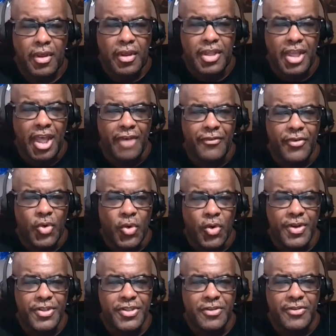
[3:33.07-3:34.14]
Now, of
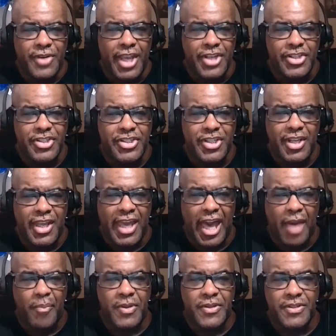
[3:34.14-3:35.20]
course, crazy shit
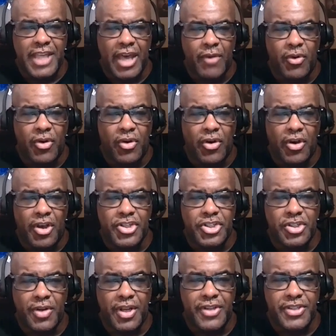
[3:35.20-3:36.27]
happens that will cause
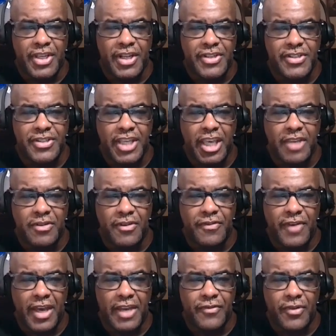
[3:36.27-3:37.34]
Jonas and his team to
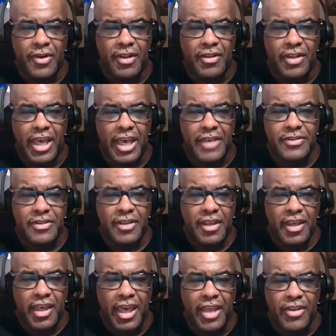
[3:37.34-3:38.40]
fight for their lives
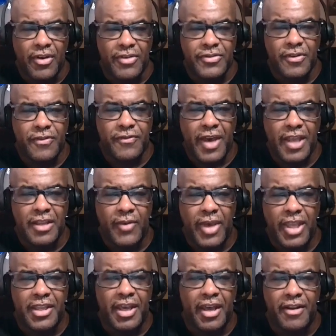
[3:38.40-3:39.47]
and also find a
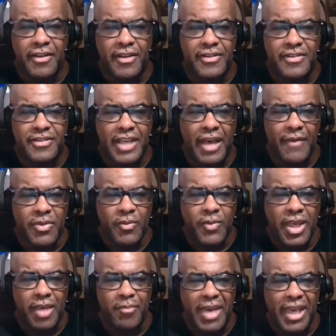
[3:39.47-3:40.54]
way not only to stop
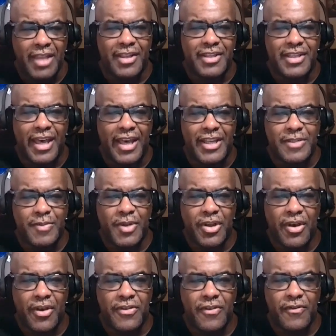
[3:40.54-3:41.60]
three Megalodons, but
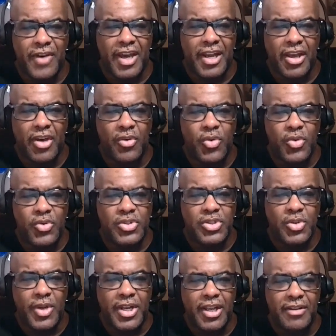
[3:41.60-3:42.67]
also find out who's
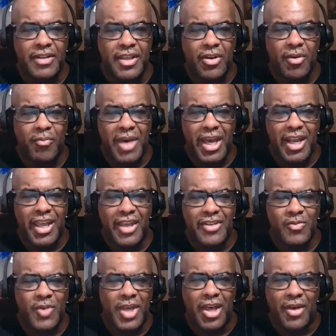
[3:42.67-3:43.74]
doing illegal mining
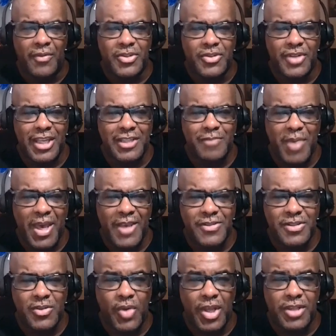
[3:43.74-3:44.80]
as well. So that's
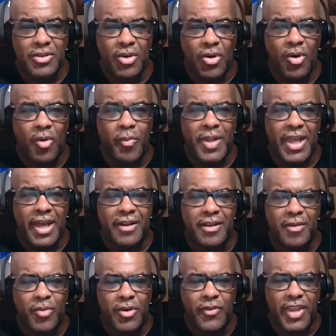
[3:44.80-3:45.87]
basically what the whole plot of
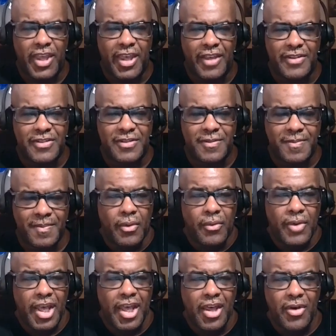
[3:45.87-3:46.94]
the movie is.
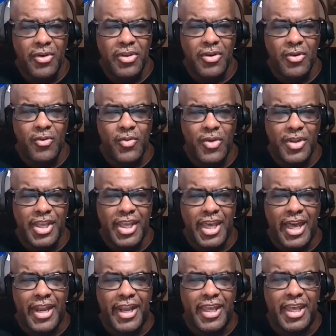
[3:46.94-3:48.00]
Well, you really
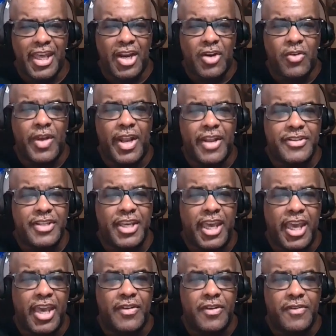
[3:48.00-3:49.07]
got to give credit to
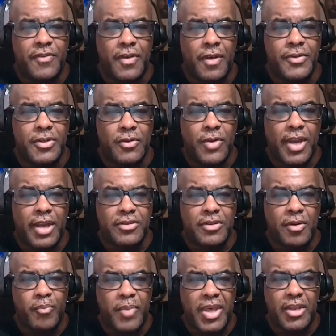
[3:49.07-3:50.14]
English film
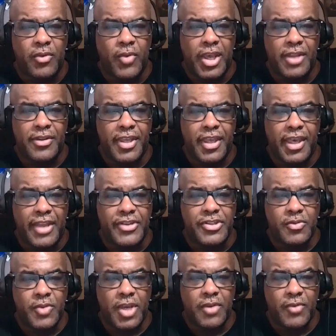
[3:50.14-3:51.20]
director Ben Wheatley and
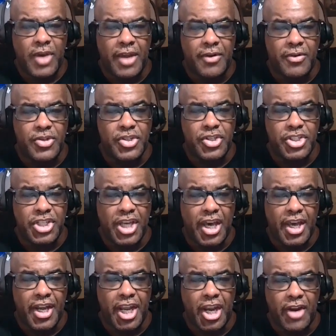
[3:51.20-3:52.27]
screenwriters
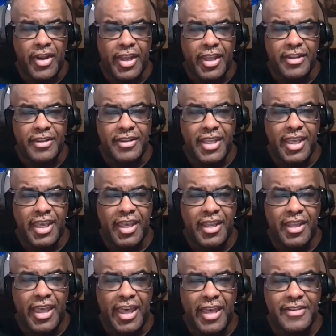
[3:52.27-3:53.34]
John, Eric, and Dean,
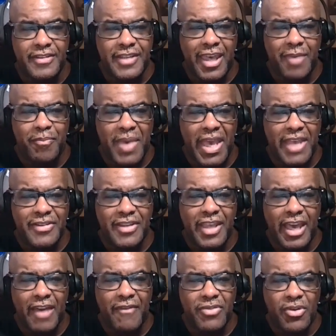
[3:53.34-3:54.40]
as they basically
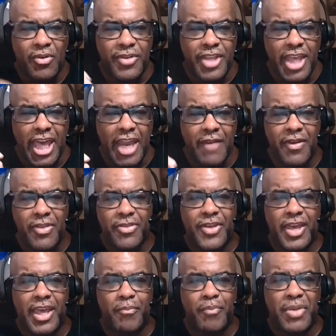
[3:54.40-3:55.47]
have thrown
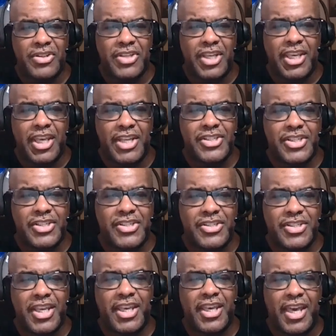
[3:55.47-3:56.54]
everything but the kitchen
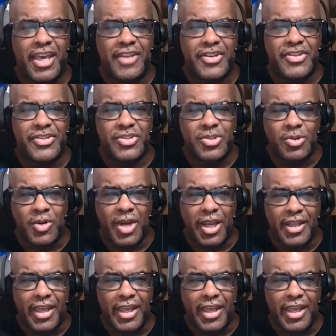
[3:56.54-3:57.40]
sink at this story.